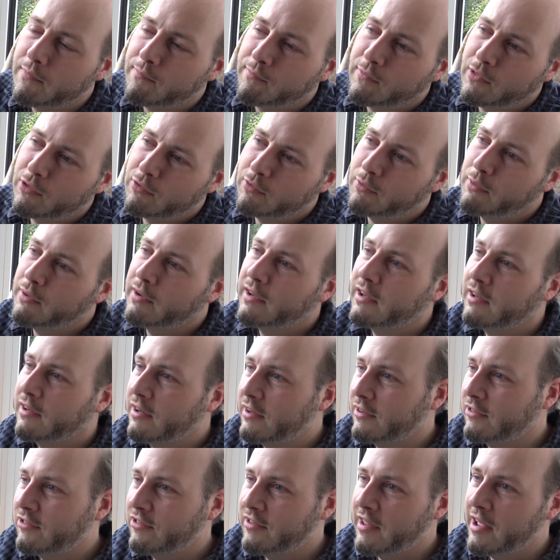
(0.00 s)
So I
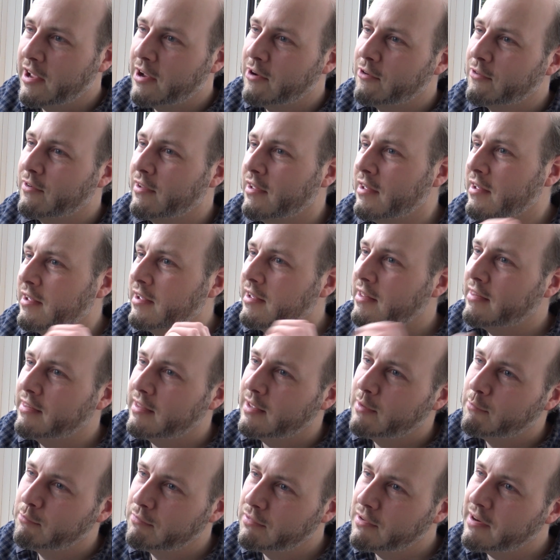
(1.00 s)
clutched down and
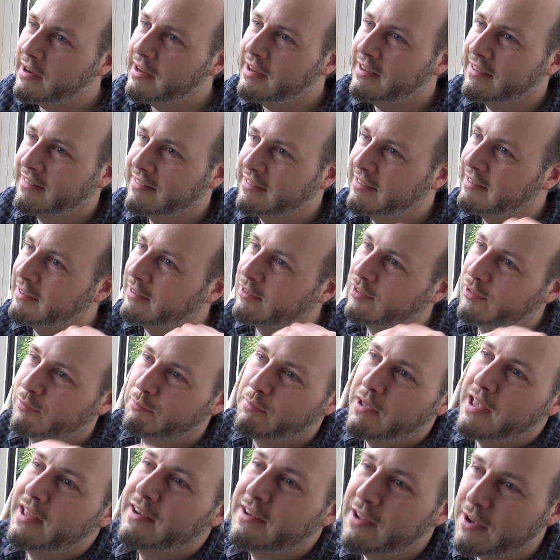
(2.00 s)
then braked, and I
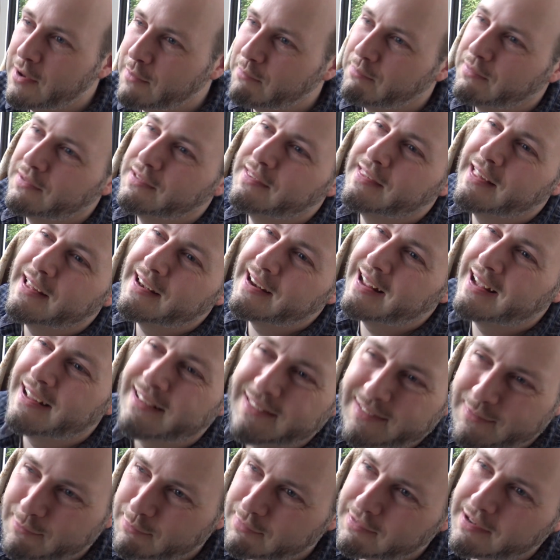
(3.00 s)
sped up and then
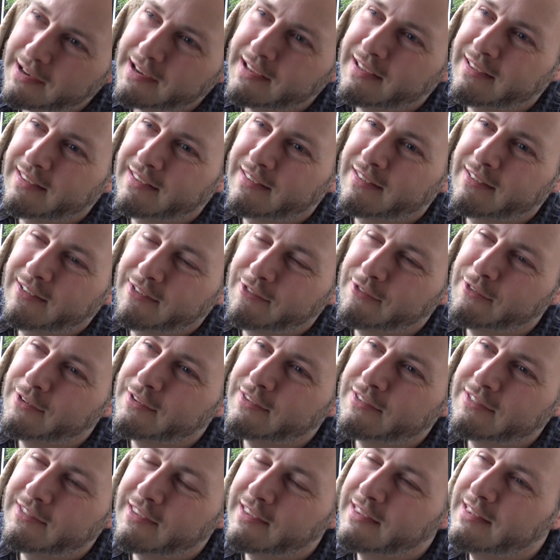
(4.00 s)
had to brake
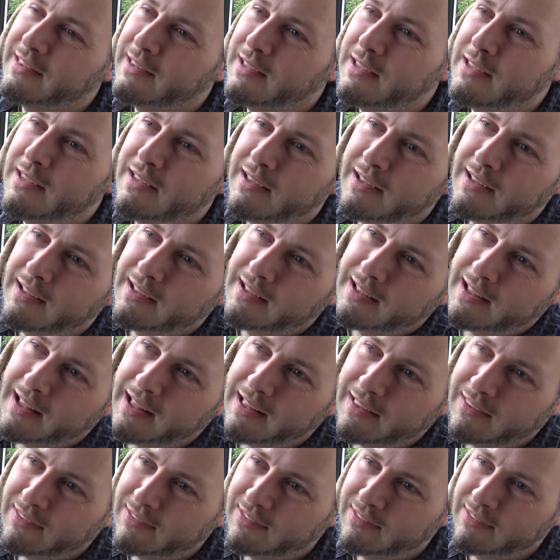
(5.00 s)
quite suddenly
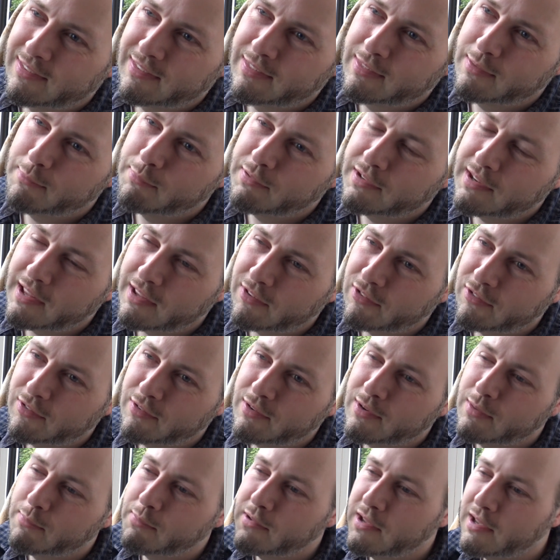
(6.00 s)
as the
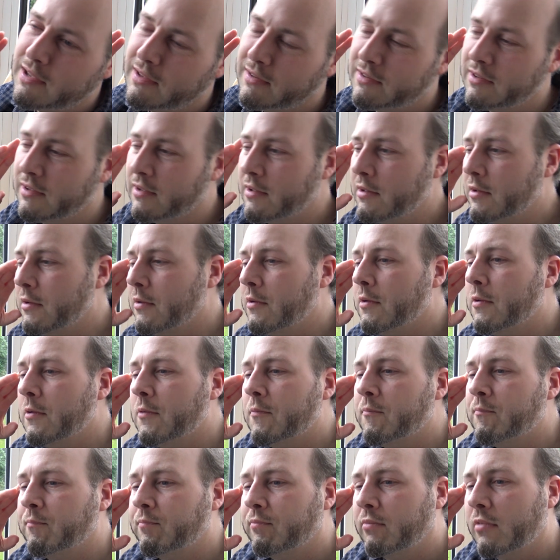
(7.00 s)
pedestrian appeared.
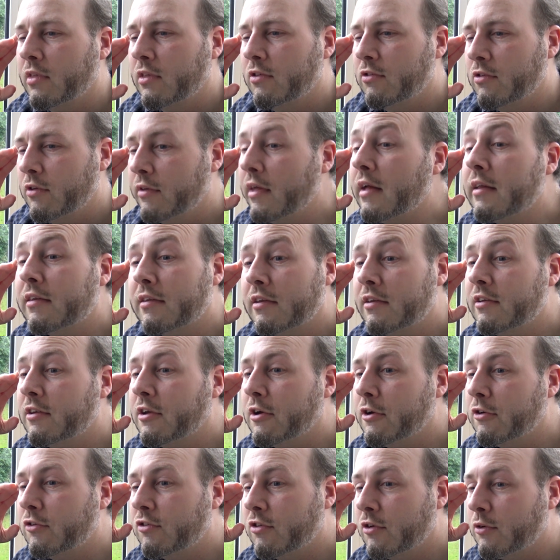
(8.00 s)
So that didn't
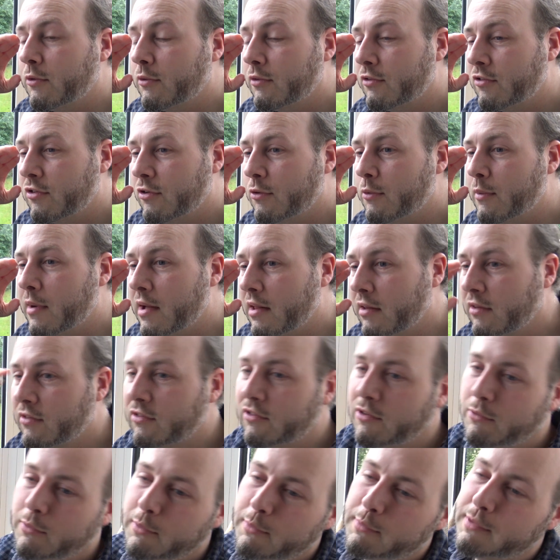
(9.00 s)
go too well,
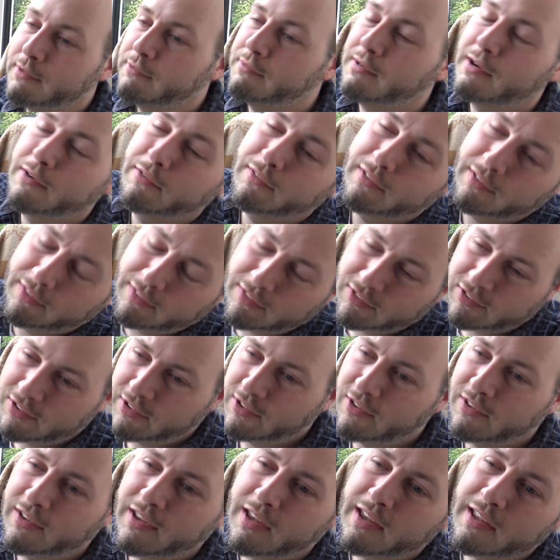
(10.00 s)
so we went around, did the
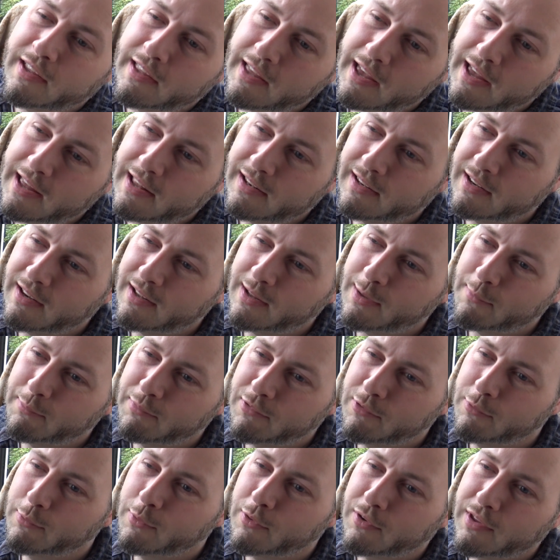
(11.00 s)
circuit again, up
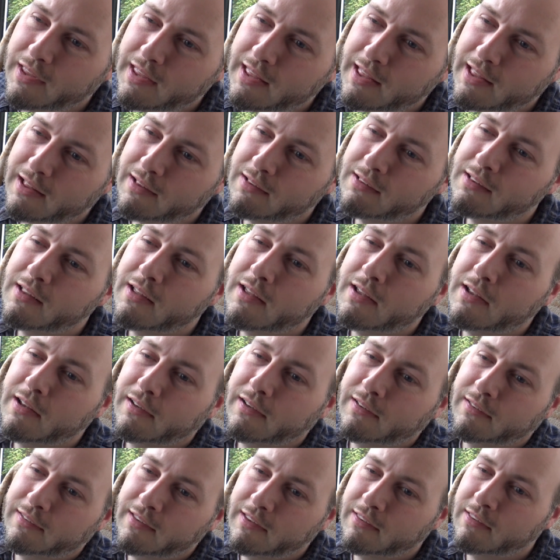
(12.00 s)
to Rocky Hill,
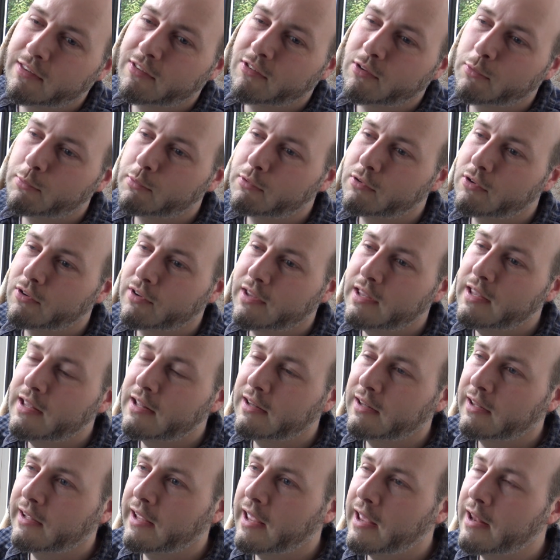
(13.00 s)
did the top of Rocky
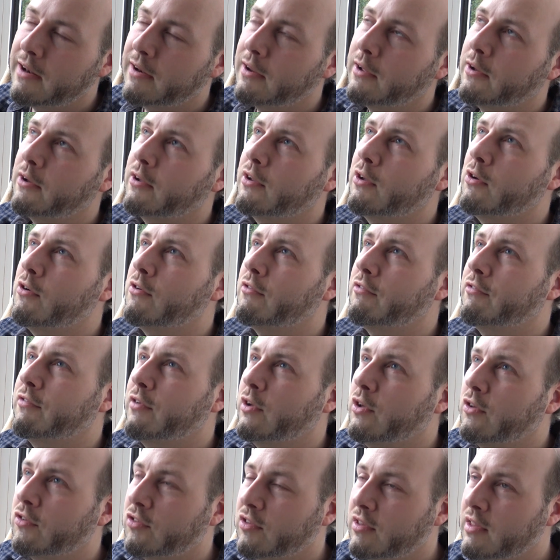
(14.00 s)
Hill again. I got
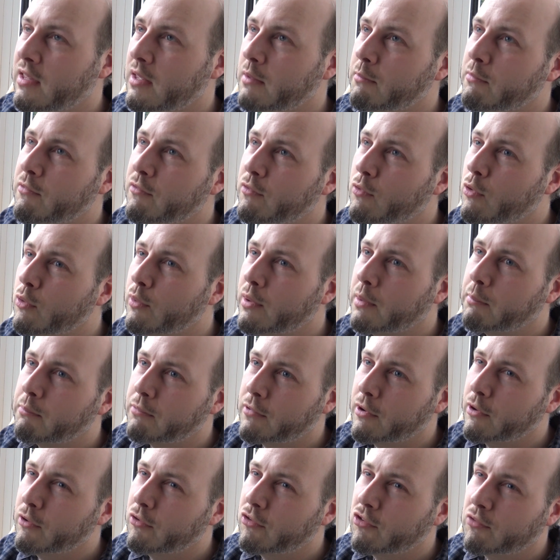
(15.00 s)
first gear before we
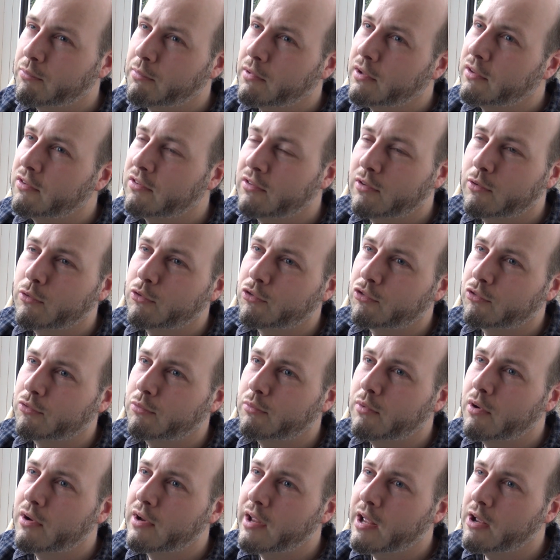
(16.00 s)
approached, but I still
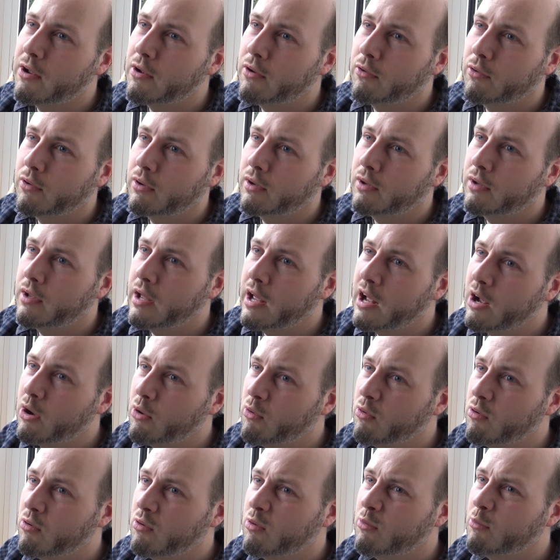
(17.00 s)
swung out
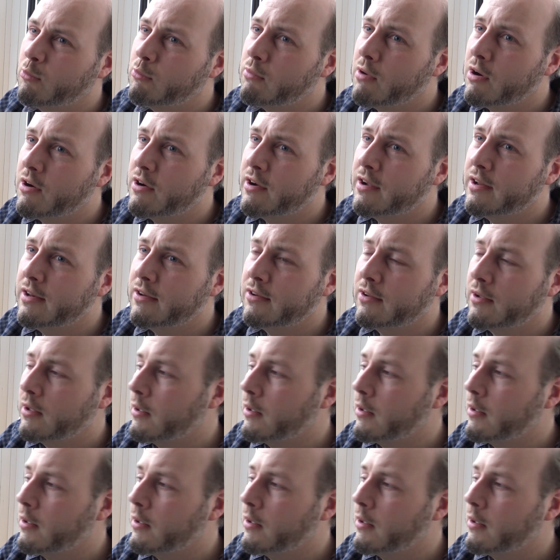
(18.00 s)
wide.